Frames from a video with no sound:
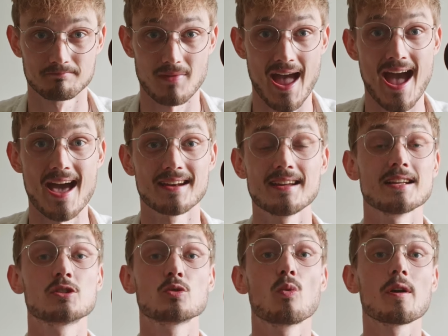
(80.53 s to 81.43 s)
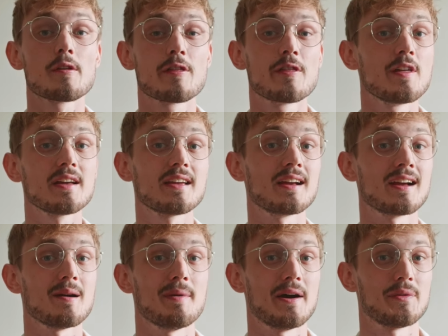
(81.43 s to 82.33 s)
And it's worth thinking
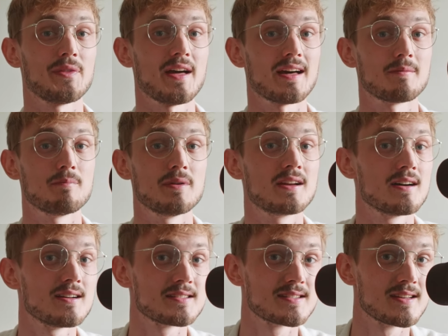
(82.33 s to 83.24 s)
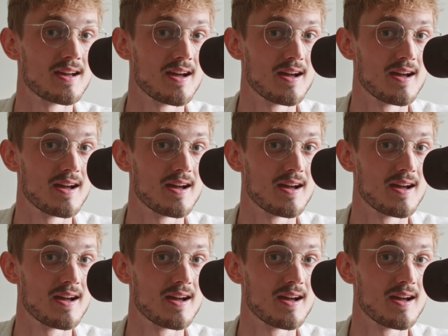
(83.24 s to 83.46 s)
about that because